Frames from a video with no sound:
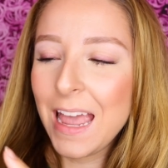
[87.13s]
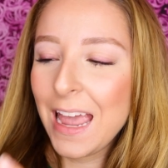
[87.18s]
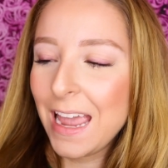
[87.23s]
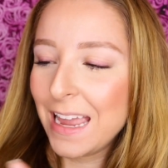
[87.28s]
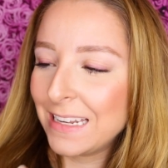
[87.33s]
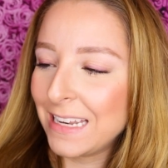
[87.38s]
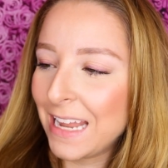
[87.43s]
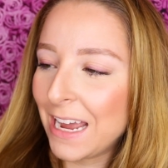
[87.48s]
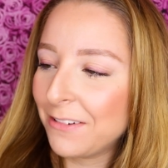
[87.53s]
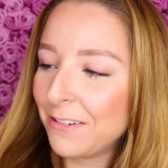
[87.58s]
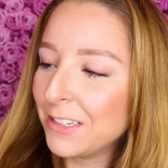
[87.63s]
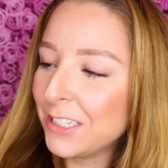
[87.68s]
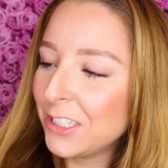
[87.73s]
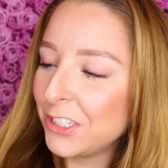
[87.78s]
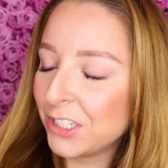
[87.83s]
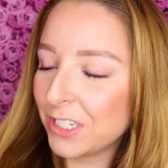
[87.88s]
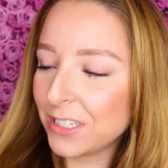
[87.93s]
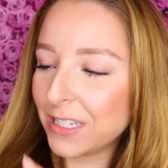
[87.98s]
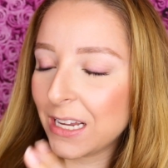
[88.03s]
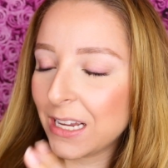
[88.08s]
And now it's
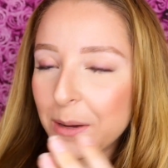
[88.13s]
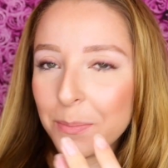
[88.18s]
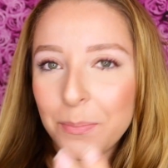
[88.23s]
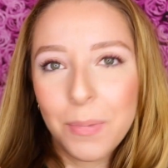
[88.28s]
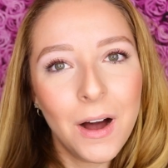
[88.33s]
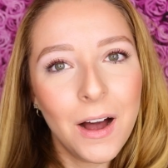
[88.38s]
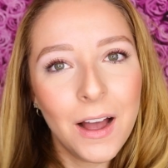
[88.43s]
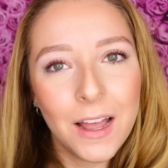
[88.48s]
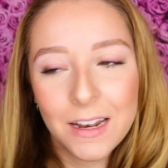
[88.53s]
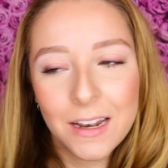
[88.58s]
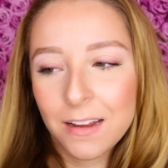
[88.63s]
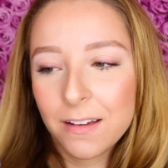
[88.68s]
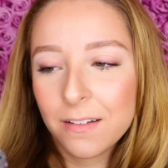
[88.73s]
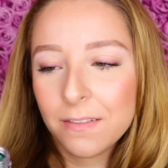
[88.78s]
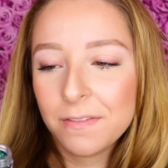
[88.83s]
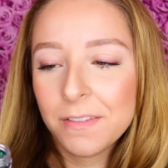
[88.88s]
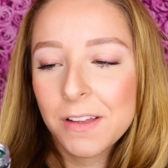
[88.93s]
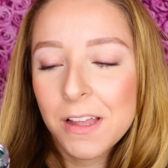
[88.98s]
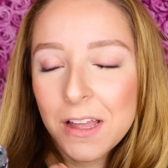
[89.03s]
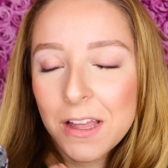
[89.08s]
just like a pot
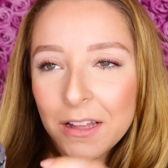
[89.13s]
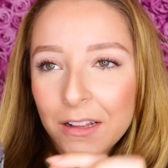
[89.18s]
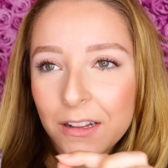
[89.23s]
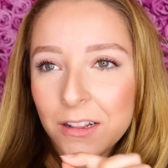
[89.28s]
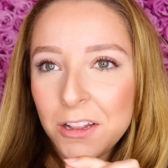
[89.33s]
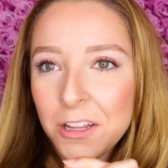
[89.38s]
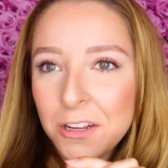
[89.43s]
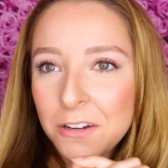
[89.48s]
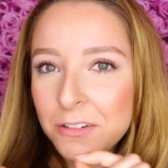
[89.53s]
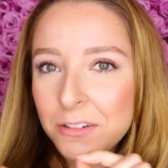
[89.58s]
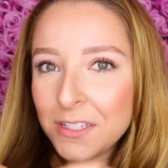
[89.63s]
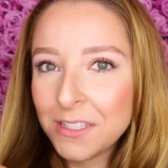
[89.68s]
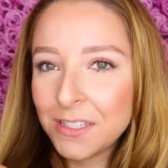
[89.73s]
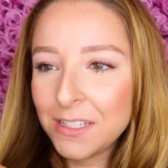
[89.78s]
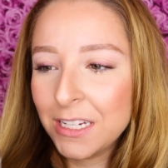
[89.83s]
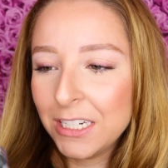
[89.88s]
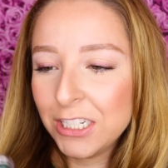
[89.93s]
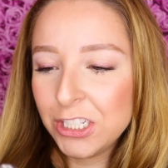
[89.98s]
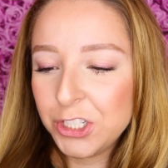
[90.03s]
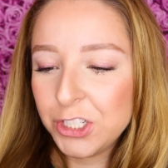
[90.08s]
of loose
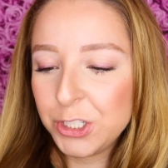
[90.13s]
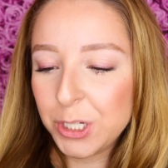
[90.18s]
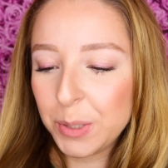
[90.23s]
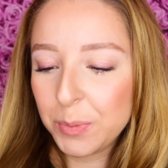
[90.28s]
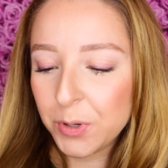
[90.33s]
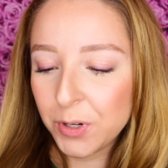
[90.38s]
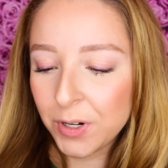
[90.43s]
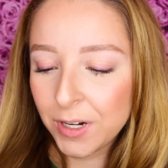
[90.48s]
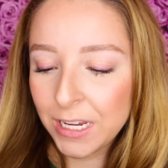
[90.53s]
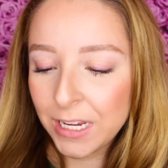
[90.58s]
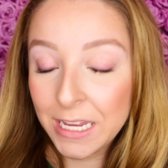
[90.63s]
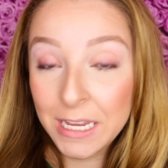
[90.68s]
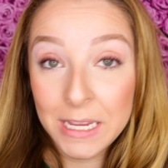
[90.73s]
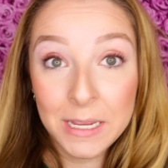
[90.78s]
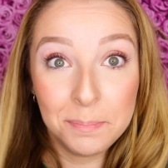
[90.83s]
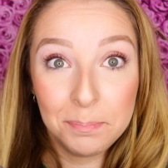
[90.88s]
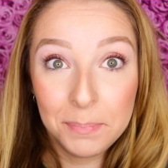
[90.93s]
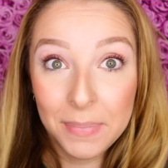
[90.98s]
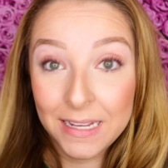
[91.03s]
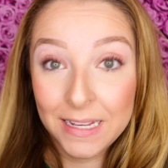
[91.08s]

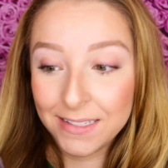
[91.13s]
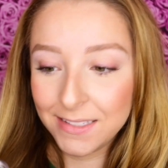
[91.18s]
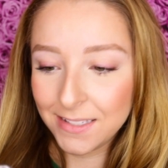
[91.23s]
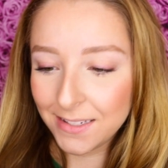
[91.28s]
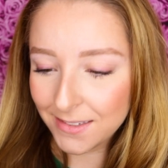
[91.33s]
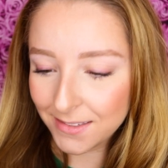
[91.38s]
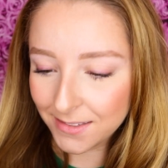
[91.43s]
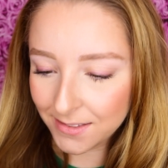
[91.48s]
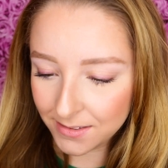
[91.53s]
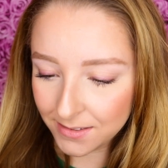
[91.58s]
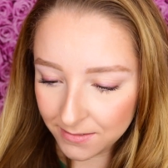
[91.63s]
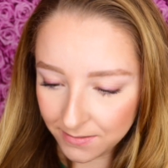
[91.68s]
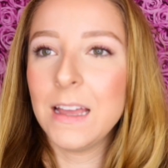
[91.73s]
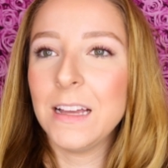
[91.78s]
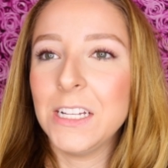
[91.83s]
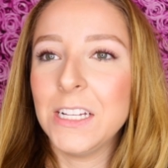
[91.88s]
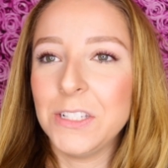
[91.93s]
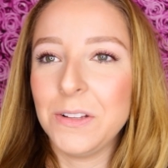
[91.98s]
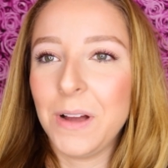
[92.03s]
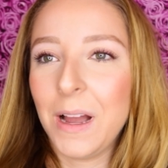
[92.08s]
shimmery pieces.
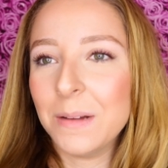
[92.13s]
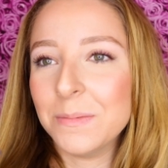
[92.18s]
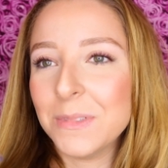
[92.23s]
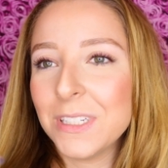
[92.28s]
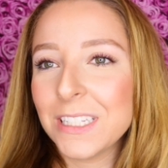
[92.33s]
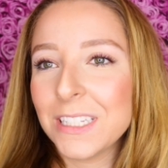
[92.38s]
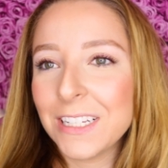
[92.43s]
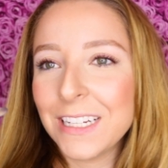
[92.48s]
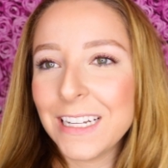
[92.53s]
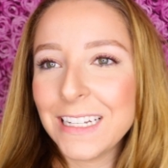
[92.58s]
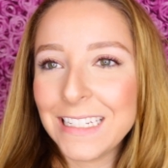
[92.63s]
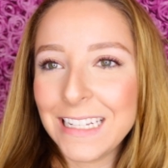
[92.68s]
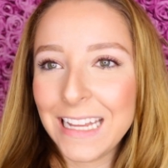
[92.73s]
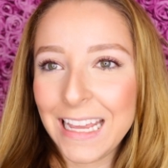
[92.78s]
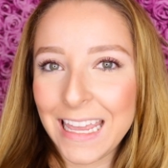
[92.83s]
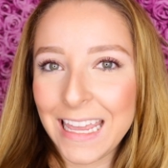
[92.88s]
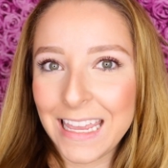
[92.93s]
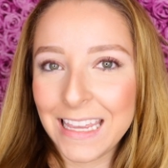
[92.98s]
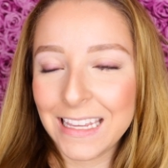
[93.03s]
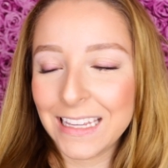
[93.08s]
So I'm just gonna
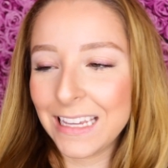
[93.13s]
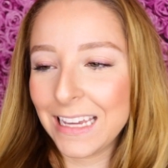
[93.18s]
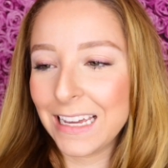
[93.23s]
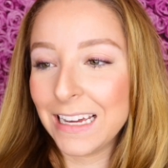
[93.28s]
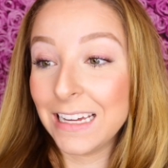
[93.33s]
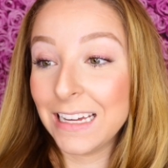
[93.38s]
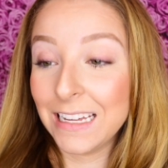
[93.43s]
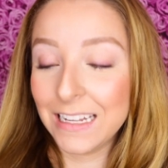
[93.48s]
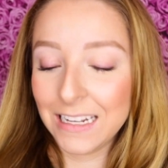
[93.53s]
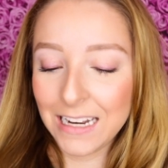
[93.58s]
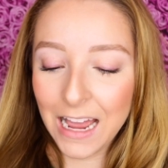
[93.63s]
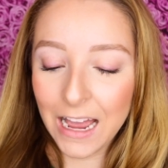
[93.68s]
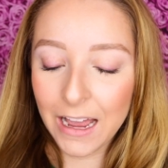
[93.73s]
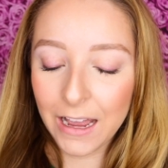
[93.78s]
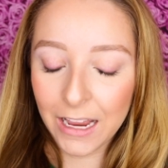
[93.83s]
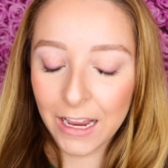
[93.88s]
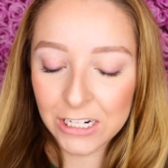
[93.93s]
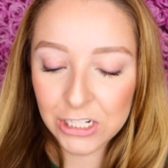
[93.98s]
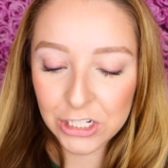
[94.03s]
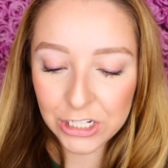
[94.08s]
take an
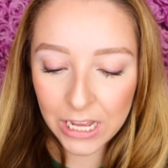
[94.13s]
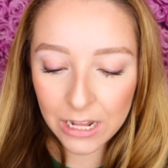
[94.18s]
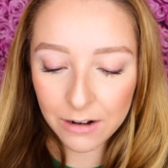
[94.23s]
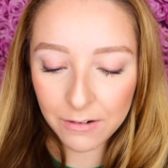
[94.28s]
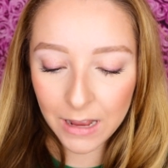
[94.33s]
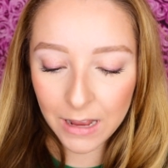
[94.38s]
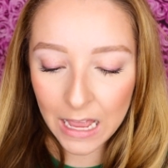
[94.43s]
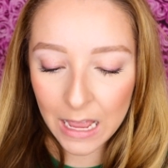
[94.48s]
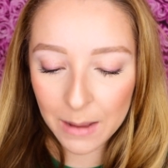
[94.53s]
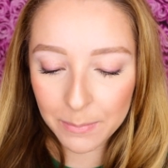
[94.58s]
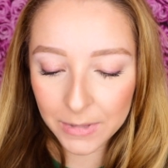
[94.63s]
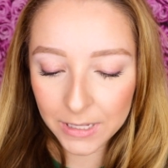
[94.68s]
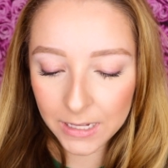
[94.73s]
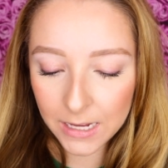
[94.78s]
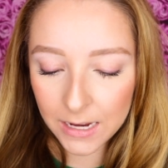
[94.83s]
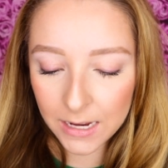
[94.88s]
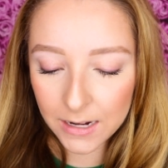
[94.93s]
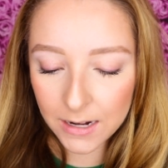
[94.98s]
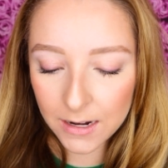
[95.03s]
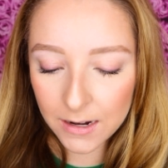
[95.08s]
eyeshadow
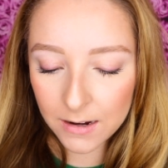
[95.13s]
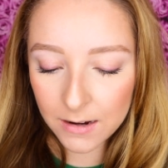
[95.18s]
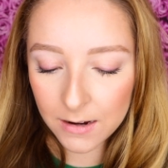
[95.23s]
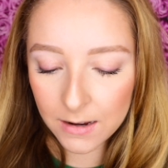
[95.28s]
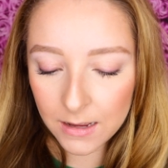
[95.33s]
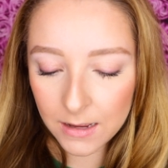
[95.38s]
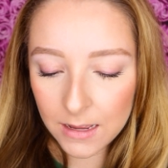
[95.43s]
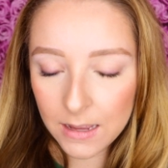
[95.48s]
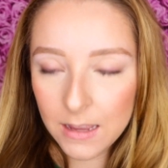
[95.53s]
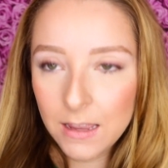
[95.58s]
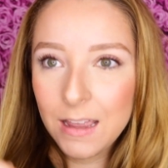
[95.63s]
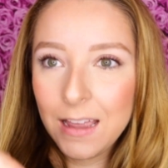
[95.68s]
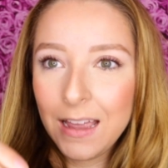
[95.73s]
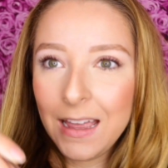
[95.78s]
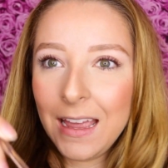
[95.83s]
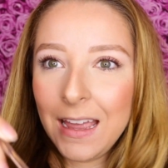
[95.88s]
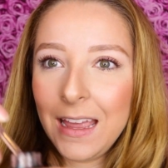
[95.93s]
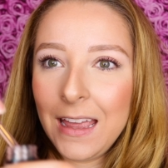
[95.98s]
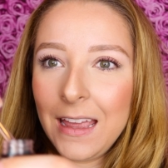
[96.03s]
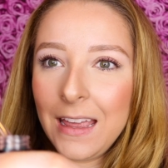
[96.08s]
applicator
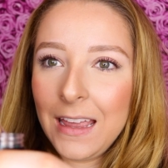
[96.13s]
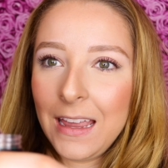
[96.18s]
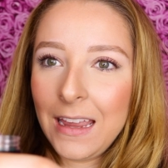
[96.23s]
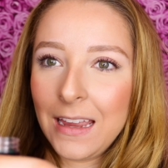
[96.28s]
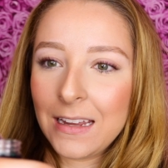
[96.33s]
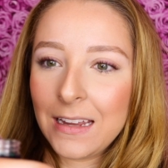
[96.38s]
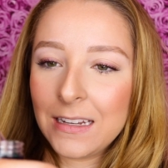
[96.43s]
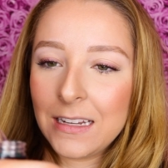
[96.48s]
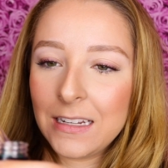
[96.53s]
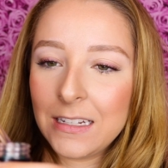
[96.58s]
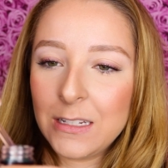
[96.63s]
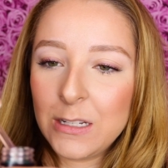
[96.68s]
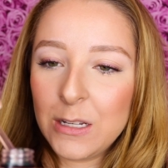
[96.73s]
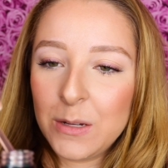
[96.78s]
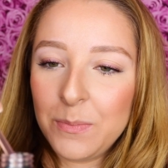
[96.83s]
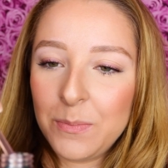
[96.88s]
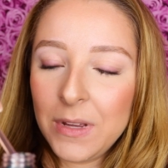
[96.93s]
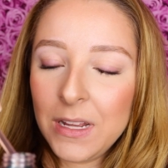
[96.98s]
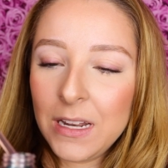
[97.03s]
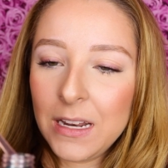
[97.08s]
and
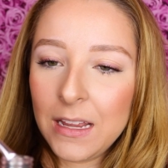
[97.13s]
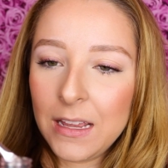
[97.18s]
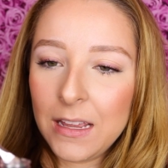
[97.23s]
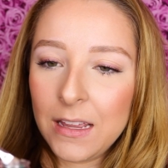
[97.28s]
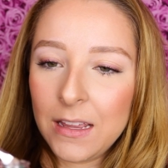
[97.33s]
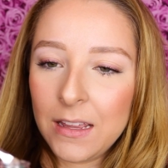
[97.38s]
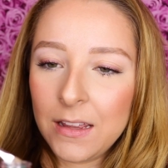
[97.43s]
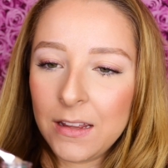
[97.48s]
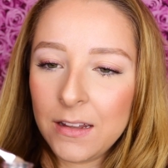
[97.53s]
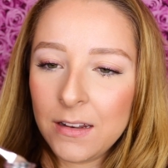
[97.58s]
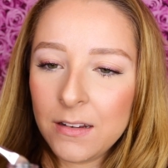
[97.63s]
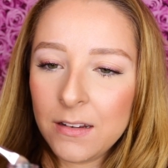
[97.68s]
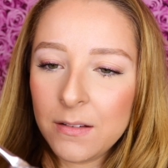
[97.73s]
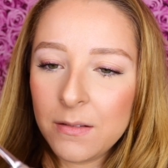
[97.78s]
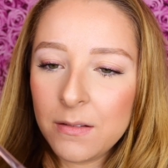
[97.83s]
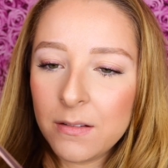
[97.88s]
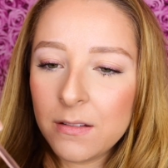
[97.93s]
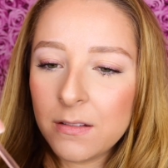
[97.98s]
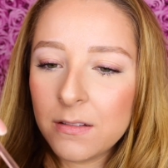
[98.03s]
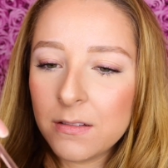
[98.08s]
dip it in.
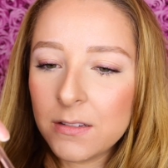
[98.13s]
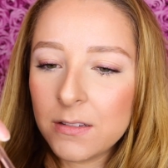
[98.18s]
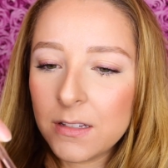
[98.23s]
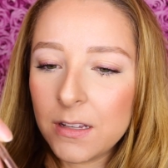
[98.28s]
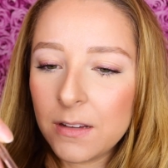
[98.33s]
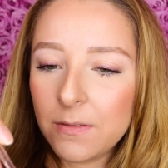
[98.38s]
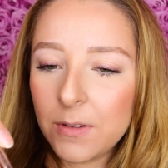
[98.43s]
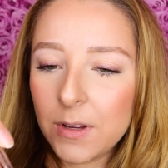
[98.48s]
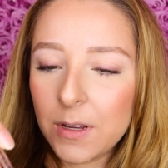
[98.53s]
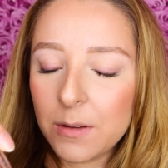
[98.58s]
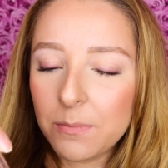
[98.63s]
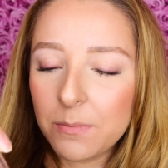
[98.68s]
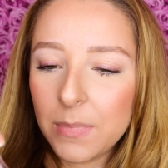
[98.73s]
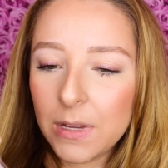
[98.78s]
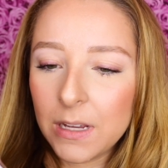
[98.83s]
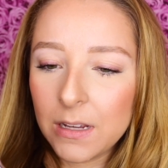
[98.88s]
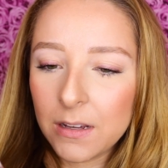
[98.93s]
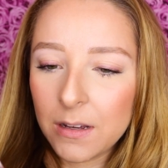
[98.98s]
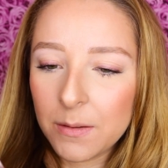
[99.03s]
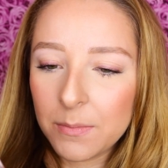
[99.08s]
See if we can
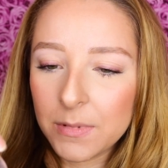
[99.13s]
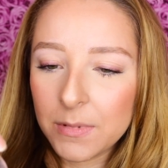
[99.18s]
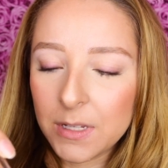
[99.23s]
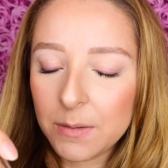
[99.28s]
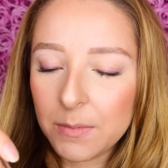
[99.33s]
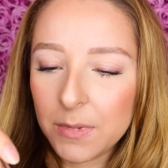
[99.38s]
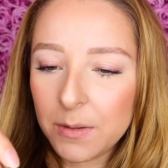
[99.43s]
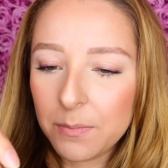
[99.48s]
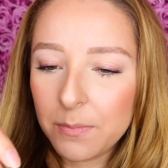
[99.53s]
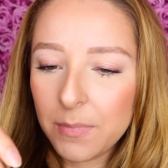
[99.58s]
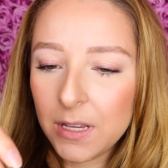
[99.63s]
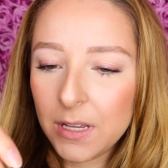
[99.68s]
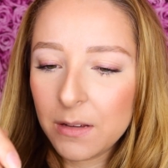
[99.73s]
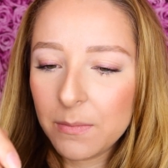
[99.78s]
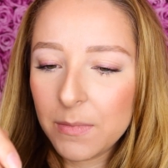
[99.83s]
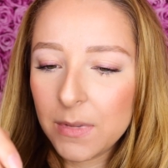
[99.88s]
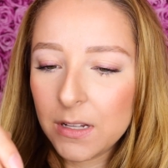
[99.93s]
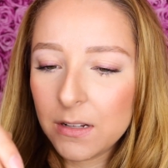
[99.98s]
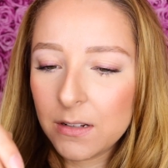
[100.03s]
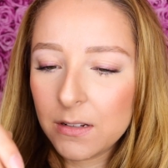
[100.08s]
pick up some of the
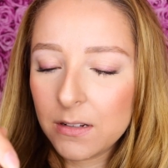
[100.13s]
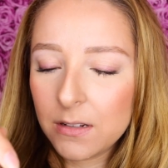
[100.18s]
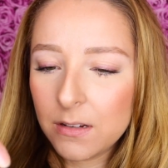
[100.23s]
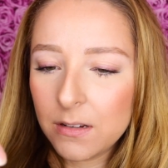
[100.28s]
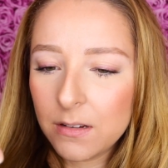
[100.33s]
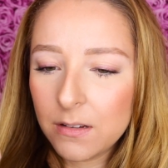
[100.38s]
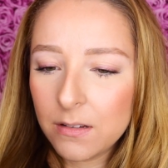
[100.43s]
pigment.